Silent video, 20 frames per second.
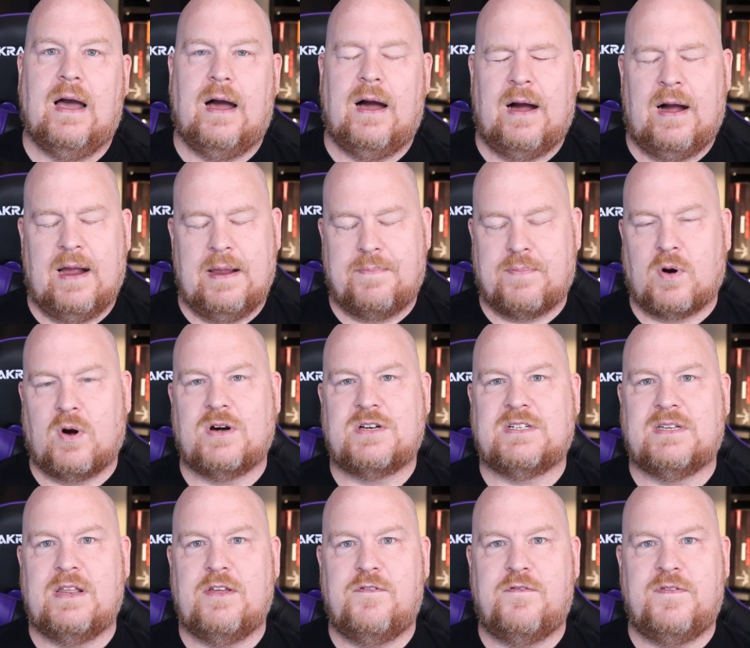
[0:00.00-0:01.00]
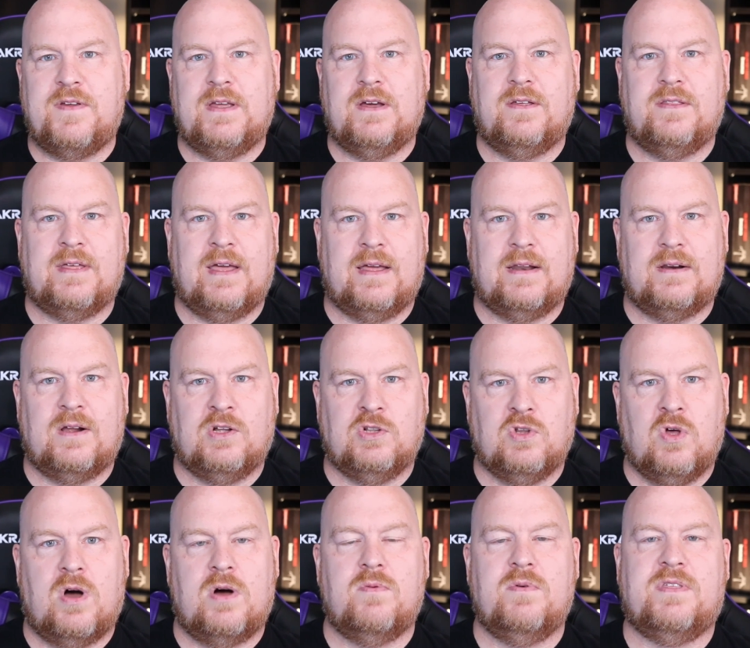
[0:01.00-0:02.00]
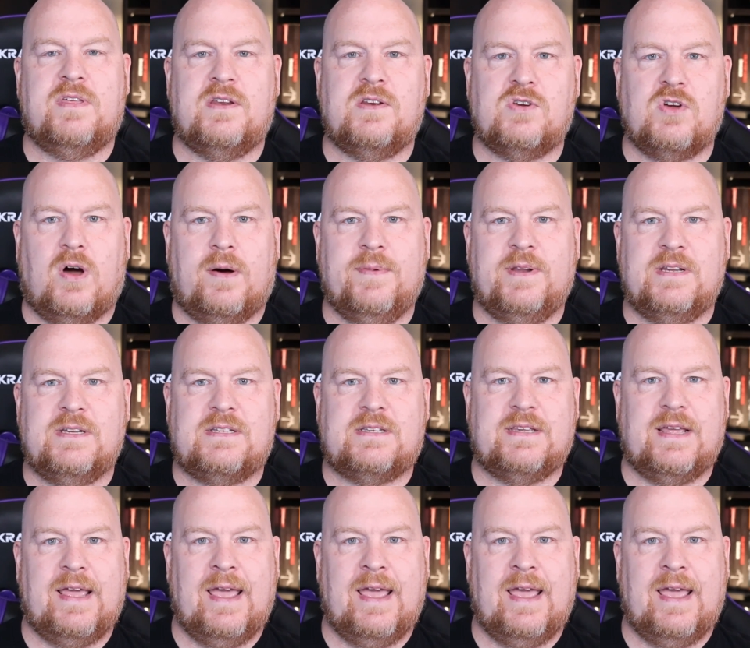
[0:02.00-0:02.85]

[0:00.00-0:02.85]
I personally feel that along with Indomitus